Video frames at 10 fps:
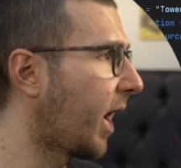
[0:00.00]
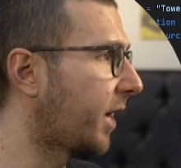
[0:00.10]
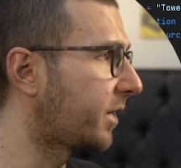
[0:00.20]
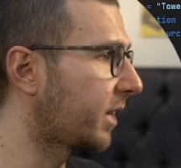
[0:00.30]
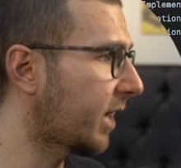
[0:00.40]

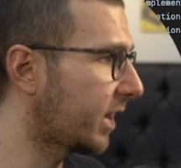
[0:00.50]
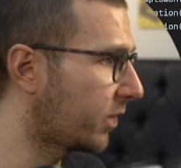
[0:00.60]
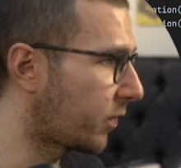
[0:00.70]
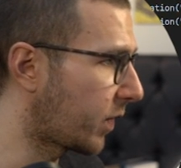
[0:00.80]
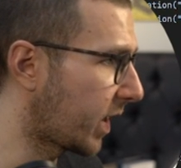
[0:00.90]
I think I
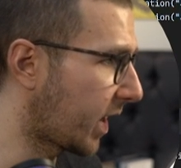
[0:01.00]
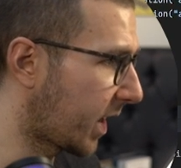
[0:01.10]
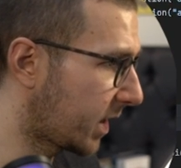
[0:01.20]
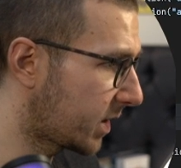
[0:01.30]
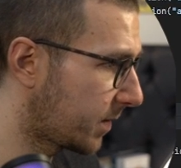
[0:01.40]
already
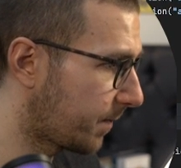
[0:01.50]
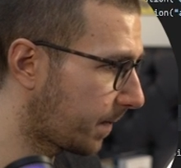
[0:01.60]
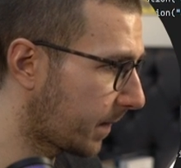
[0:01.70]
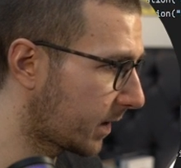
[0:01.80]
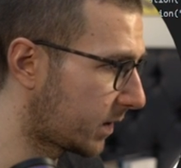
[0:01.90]
had it.
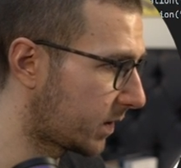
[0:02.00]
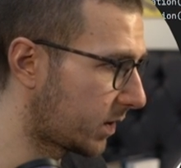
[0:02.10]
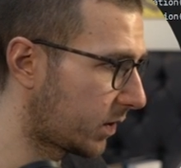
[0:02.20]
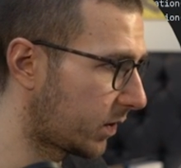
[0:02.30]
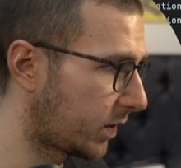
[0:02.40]

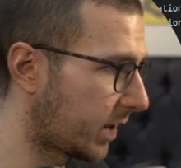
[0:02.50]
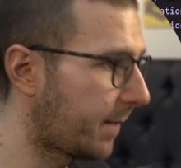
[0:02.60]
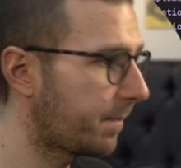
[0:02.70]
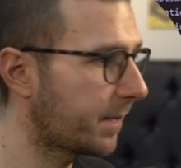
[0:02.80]
So yeah,